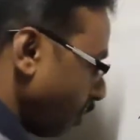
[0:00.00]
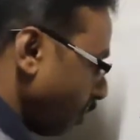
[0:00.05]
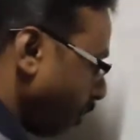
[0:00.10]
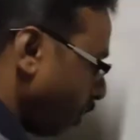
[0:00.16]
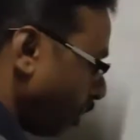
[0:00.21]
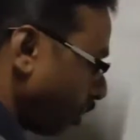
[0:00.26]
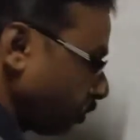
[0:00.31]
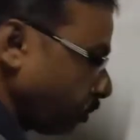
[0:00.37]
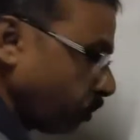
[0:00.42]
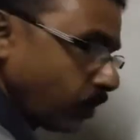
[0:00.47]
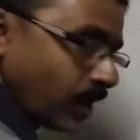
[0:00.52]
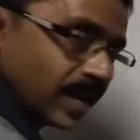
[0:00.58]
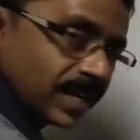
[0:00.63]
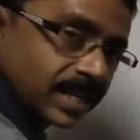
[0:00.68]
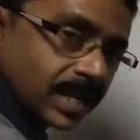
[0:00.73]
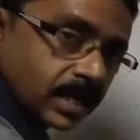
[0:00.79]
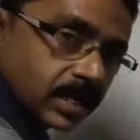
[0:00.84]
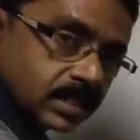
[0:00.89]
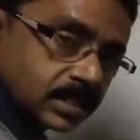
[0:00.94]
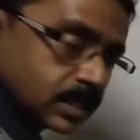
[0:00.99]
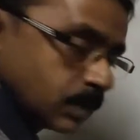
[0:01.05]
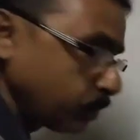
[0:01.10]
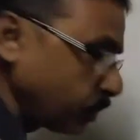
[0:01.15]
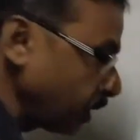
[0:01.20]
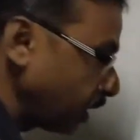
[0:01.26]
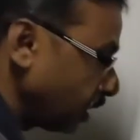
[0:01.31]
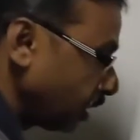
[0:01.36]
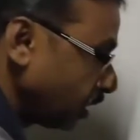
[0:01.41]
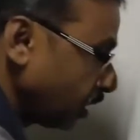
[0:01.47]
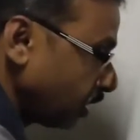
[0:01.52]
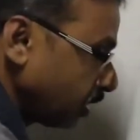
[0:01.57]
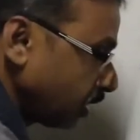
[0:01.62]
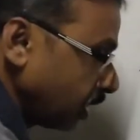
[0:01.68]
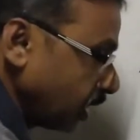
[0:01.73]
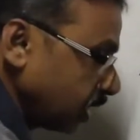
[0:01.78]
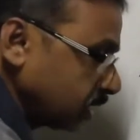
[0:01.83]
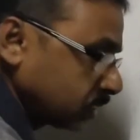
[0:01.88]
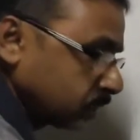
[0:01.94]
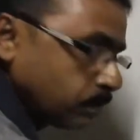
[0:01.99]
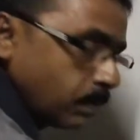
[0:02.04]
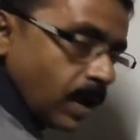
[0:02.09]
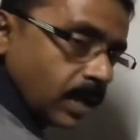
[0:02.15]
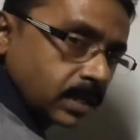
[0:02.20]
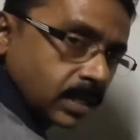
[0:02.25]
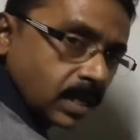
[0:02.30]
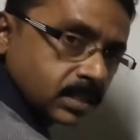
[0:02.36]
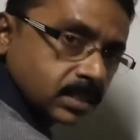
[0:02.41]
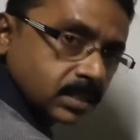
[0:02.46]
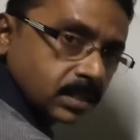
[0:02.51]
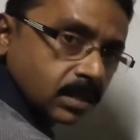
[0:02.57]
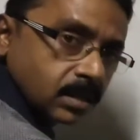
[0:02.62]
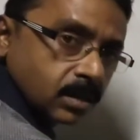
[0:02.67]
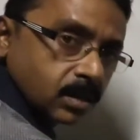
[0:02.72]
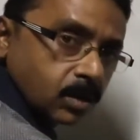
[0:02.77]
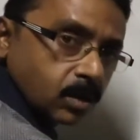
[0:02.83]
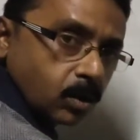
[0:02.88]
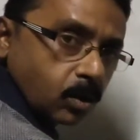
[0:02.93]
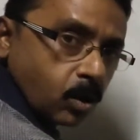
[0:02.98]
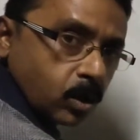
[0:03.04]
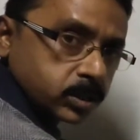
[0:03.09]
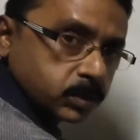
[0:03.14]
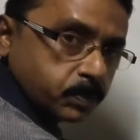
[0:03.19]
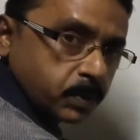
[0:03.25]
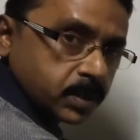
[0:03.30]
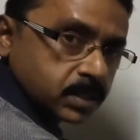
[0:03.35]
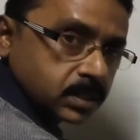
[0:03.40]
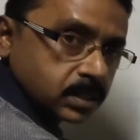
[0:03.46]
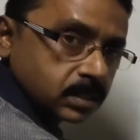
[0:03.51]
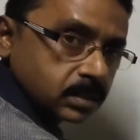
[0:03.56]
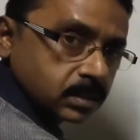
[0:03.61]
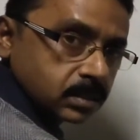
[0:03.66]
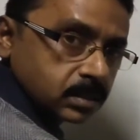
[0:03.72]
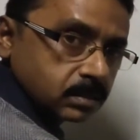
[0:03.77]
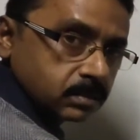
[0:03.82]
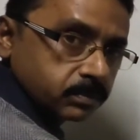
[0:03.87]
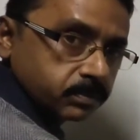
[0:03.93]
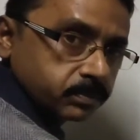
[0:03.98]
or while getting CP, here is minus loss percent.